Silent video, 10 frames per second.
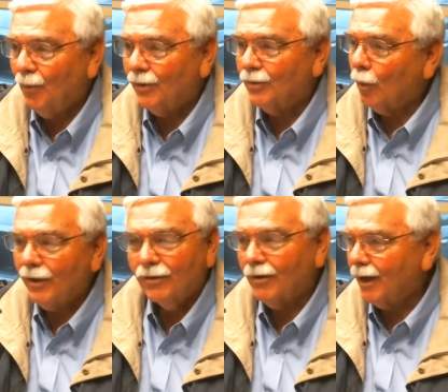With the
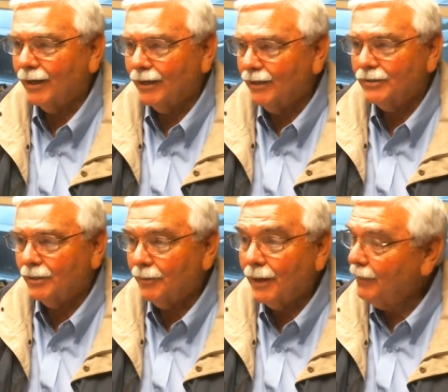weather like it is,
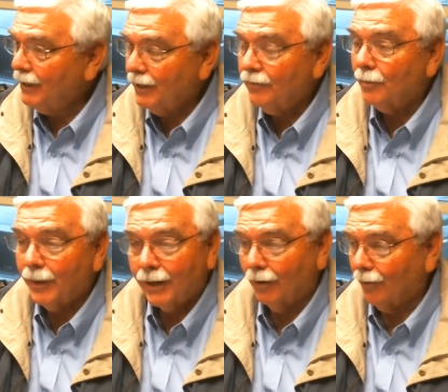it may be even
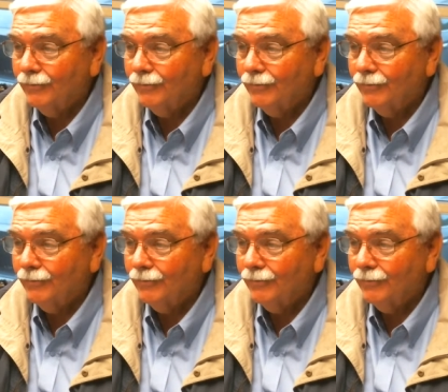bigger.